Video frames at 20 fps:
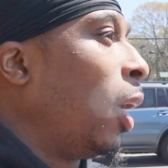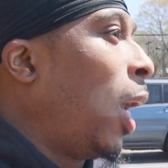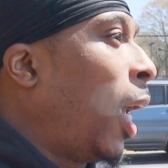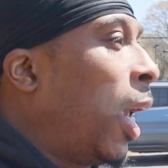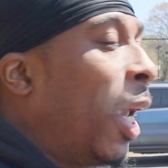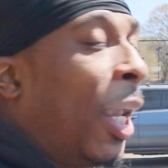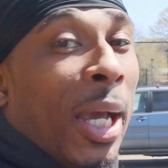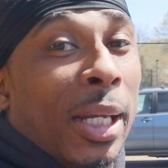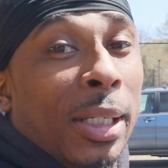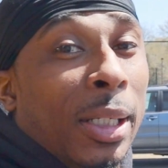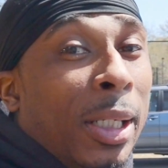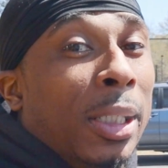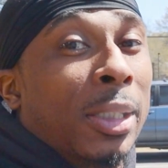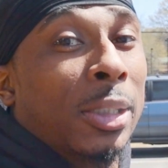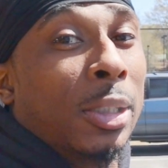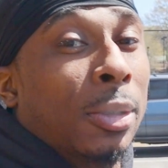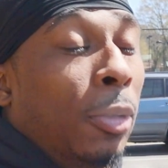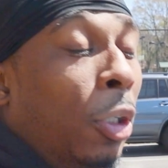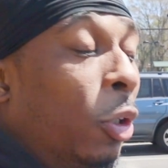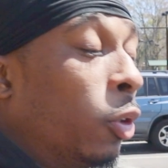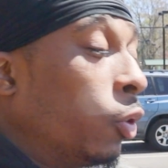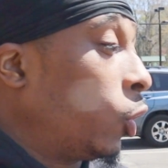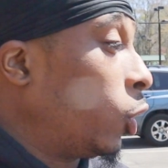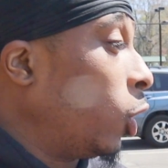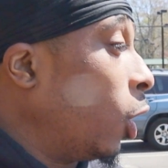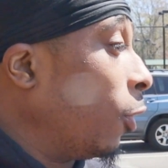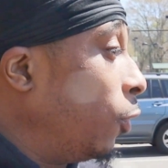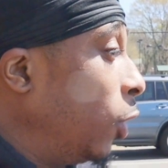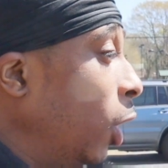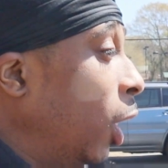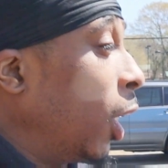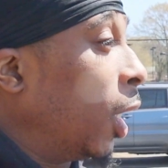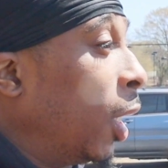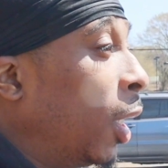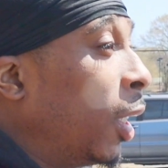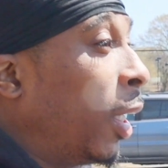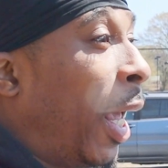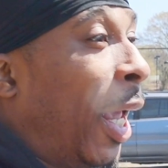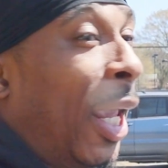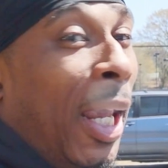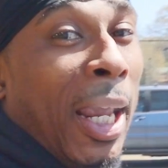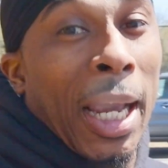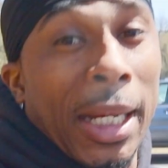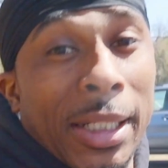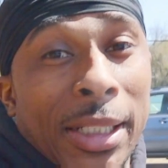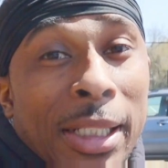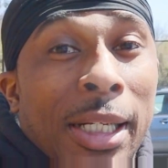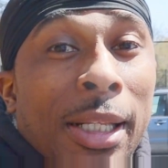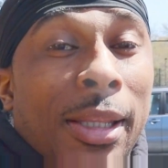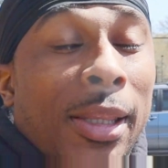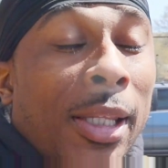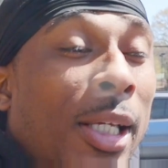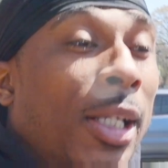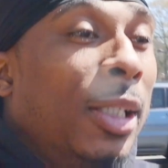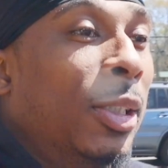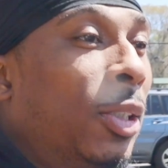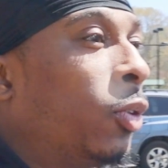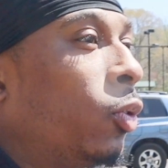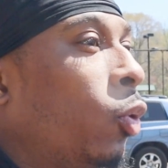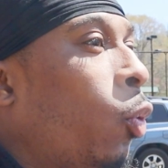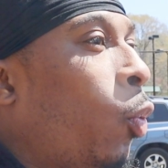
hey, I needed some other stuff done. Hey, I needed this.